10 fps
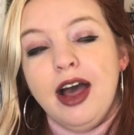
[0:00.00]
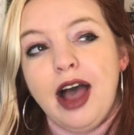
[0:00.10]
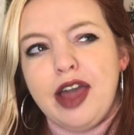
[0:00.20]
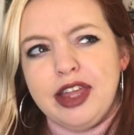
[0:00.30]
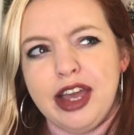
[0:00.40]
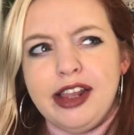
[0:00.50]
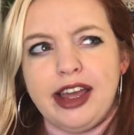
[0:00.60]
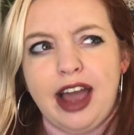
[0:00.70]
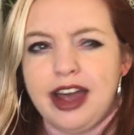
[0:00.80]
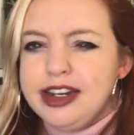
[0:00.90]
I think I
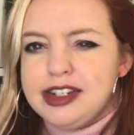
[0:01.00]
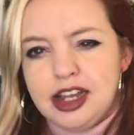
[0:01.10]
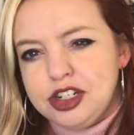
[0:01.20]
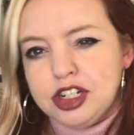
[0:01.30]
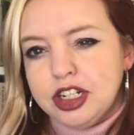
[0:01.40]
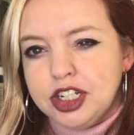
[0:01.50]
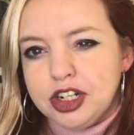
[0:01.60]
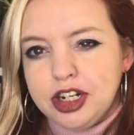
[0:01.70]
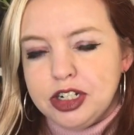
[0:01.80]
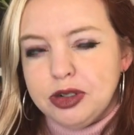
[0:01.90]
like unintentionally
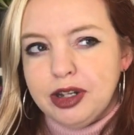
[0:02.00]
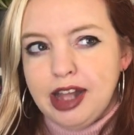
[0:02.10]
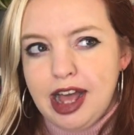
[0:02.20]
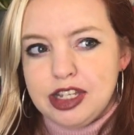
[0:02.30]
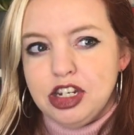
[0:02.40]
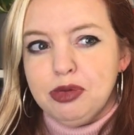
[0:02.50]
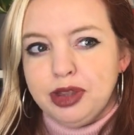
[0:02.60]
tried to do it last year,